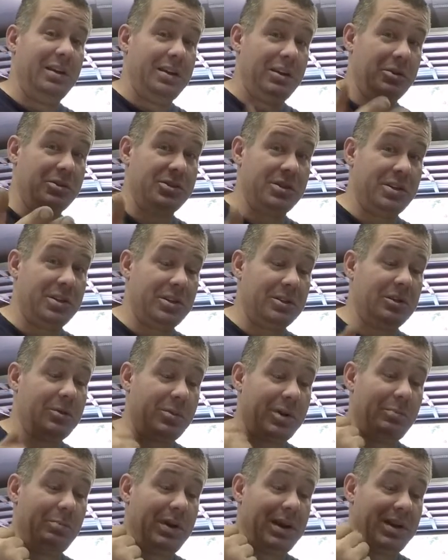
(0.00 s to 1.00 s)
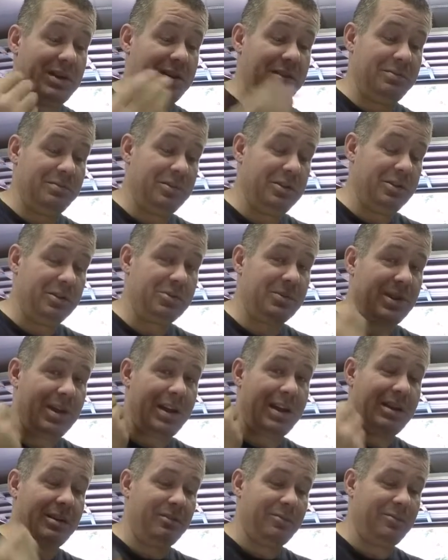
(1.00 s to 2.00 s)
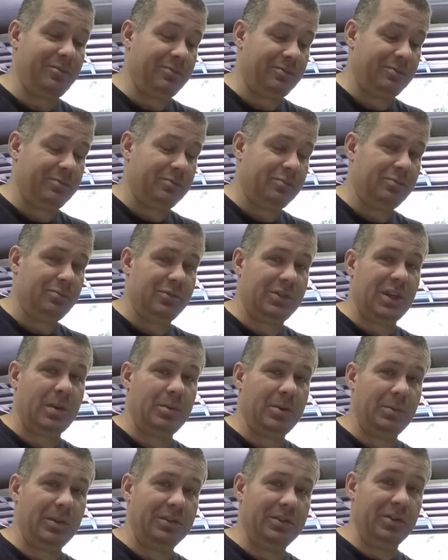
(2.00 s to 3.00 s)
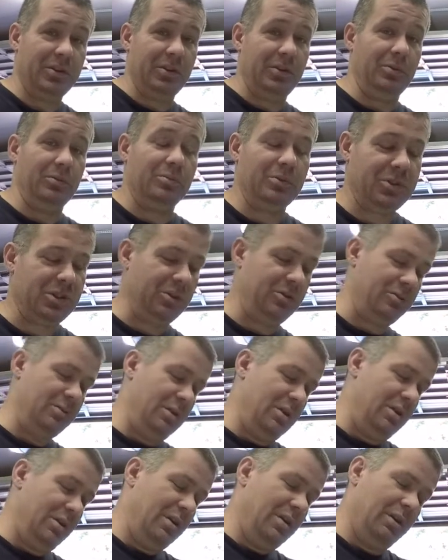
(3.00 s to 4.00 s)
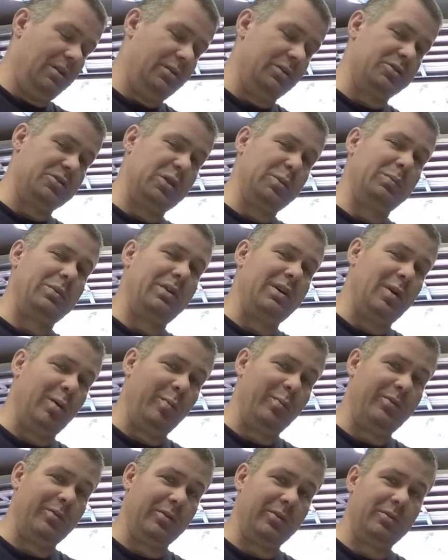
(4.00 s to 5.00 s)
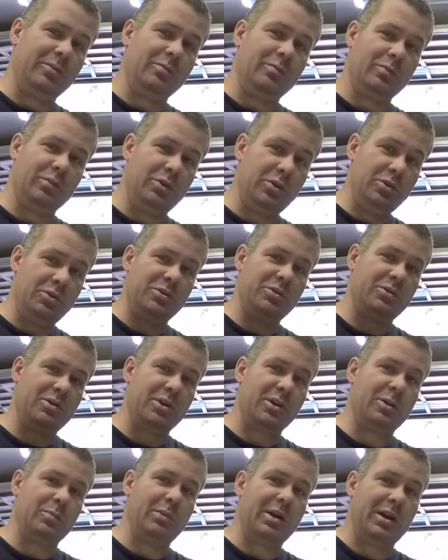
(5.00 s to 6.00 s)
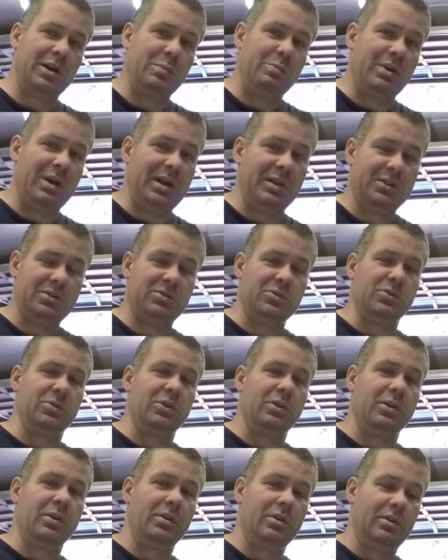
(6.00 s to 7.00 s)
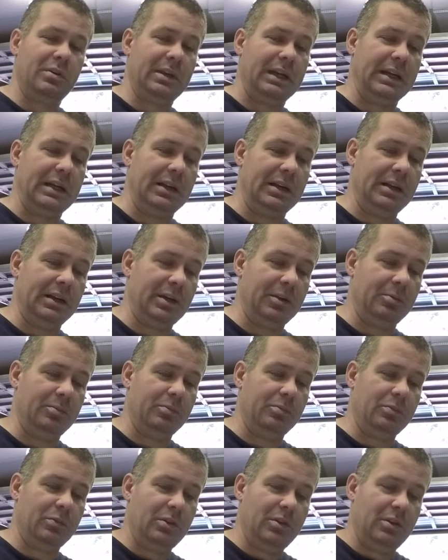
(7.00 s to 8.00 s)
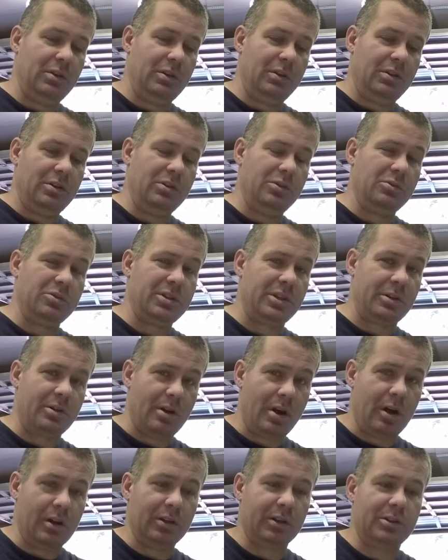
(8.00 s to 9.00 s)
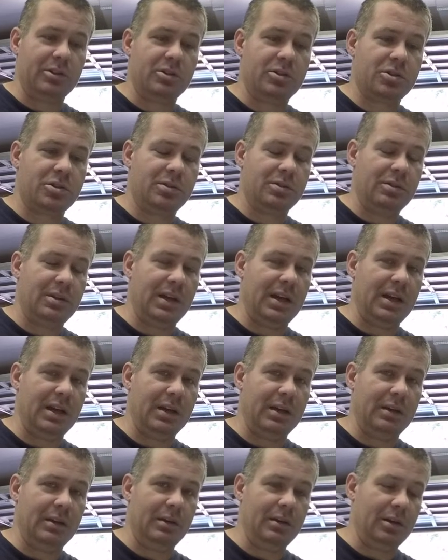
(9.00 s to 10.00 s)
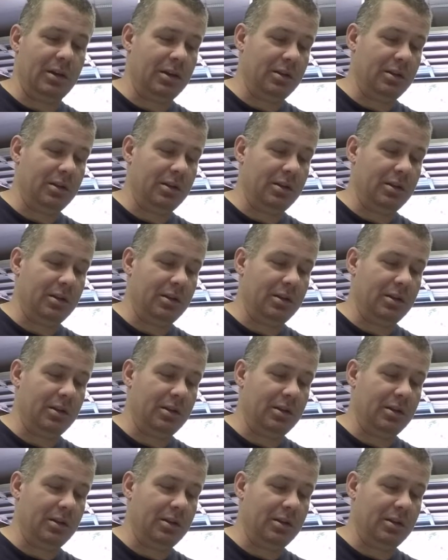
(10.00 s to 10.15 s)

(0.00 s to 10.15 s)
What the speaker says: here's the color I want to paint it. Here's what I have. Tell me what to do. So they're super helpful. Use your auto body paint store. Use their knowledge. And